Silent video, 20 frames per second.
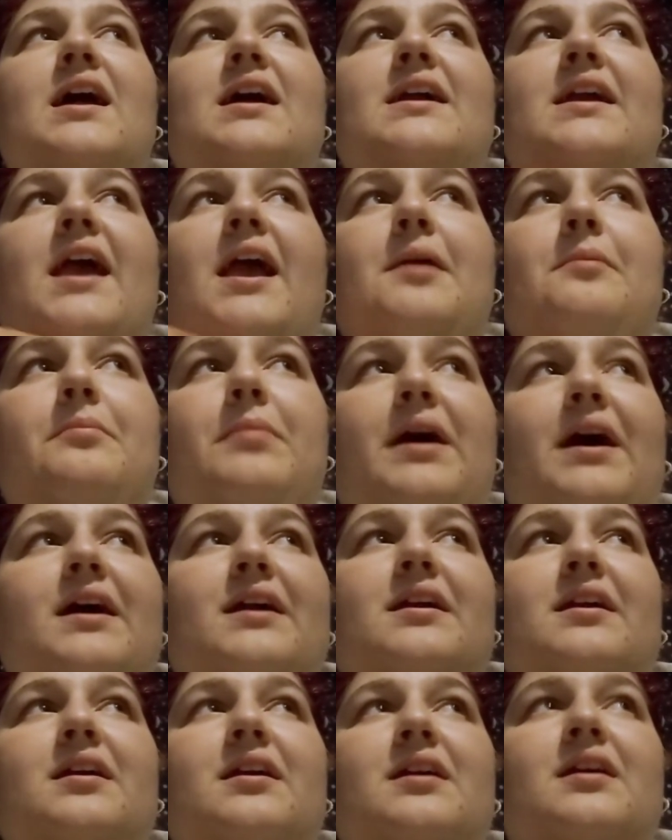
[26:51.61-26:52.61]
came back,
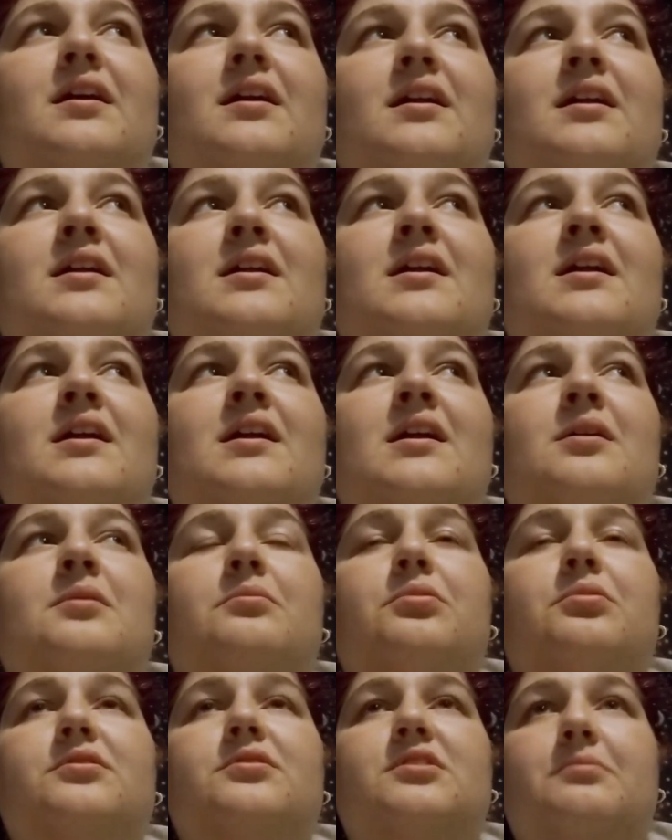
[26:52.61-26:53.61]

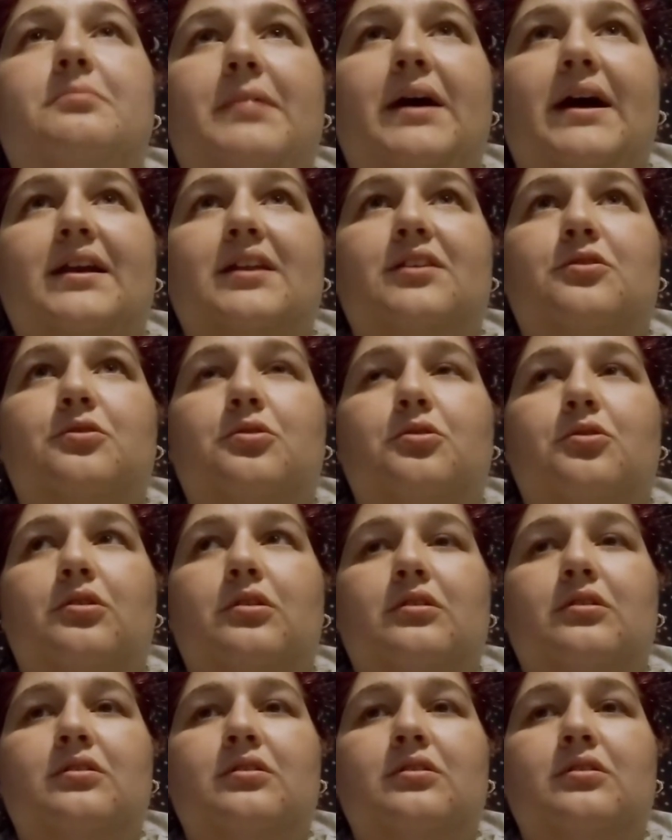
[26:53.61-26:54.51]
put them back in the hut,